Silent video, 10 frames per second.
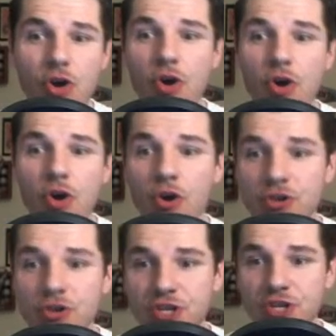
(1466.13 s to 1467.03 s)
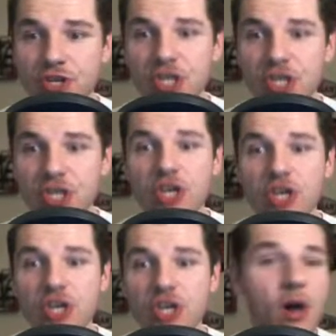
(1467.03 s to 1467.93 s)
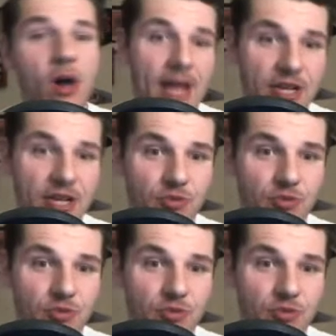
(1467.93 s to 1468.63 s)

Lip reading: Or do you want an edge rusher?